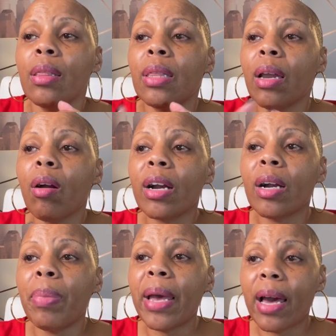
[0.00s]
they are
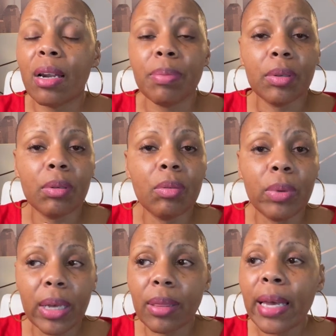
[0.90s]
compatible
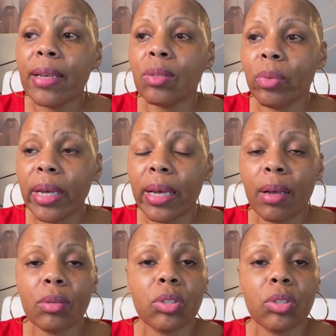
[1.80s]
with as well.